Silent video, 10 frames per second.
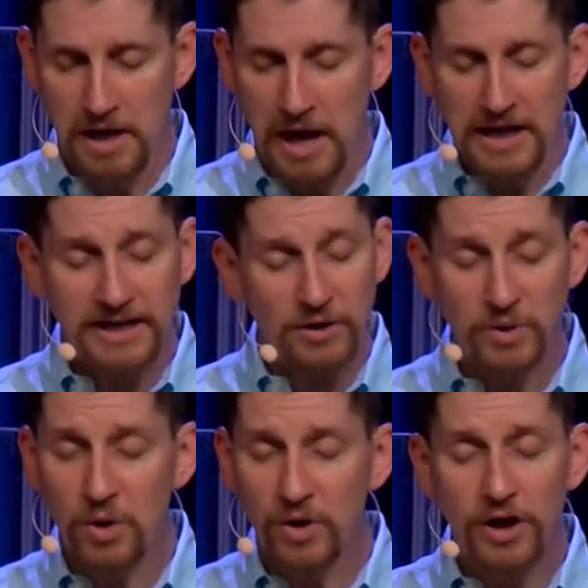And God,
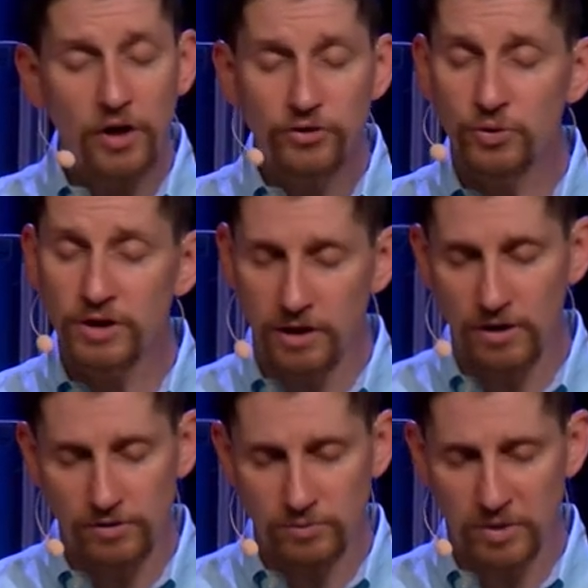we don't want to go through it
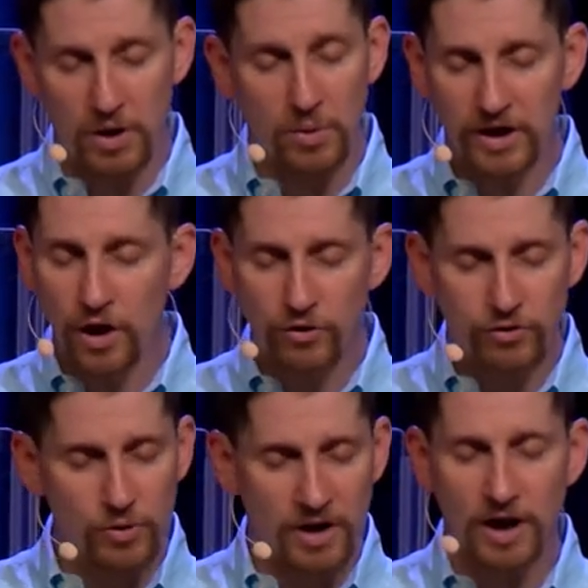alone. We don't want to go
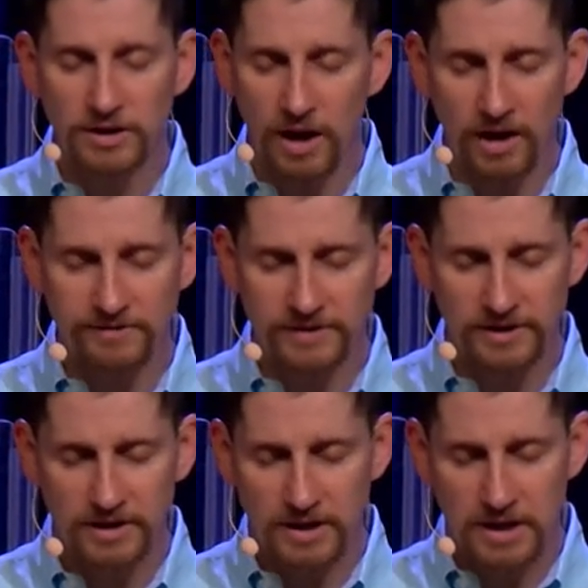through it unloved,
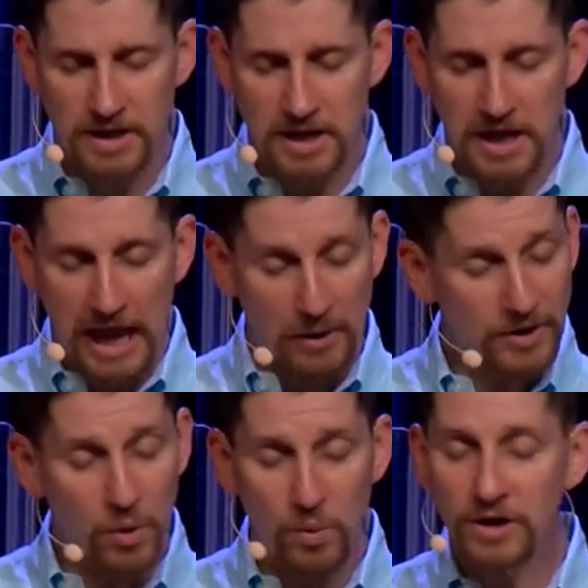and we
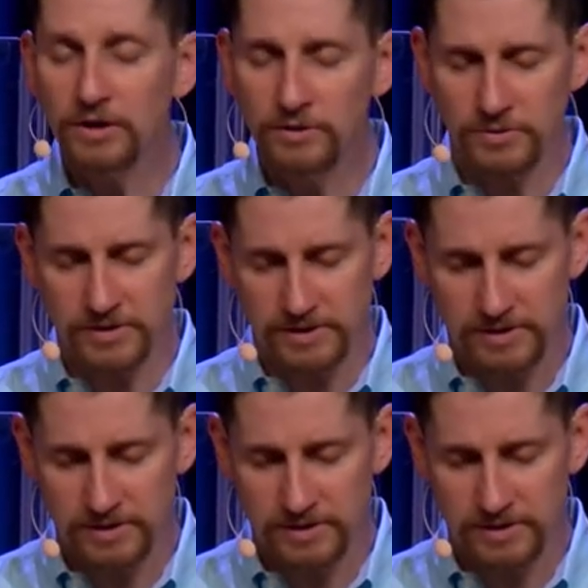don't want to lose.